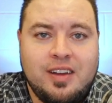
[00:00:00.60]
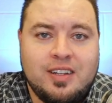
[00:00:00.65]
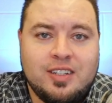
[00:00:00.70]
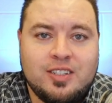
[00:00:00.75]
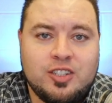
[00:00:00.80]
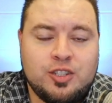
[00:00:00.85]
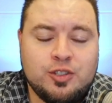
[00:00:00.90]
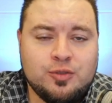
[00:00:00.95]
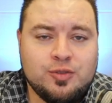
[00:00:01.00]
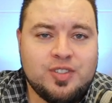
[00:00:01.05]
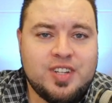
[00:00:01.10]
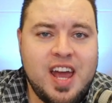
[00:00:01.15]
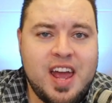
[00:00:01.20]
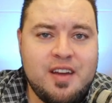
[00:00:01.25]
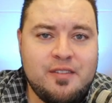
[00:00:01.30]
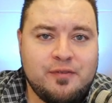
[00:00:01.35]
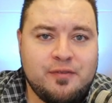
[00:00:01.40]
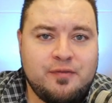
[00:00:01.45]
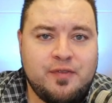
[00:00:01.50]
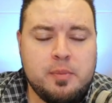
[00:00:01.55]

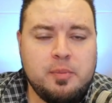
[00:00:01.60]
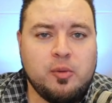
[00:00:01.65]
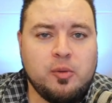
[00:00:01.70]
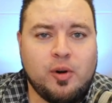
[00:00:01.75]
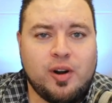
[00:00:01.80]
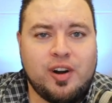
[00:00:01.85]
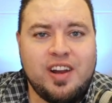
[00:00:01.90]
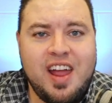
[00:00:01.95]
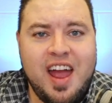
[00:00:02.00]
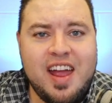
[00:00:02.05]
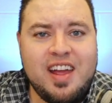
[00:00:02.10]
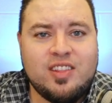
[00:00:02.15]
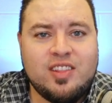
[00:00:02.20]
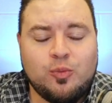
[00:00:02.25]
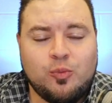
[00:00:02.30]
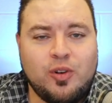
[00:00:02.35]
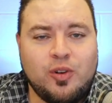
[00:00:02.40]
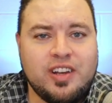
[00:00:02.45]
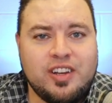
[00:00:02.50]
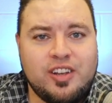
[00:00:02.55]
Tuesday, February eighth,
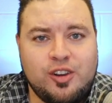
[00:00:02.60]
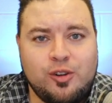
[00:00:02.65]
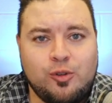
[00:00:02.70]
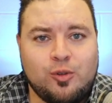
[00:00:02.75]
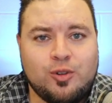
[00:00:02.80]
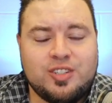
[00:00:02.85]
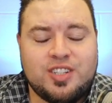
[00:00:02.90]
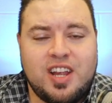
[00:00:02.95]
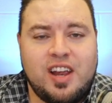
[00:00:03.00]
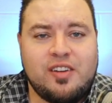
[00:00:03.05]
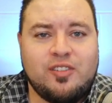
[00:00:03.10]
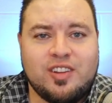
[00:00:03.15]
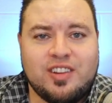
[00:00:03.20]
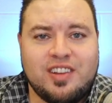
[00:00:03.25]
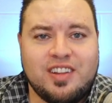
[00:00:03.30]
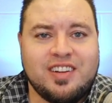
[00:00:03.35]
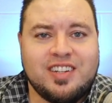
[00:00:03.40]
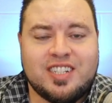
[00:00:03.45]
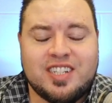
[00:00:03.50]
Winning Cures Everything.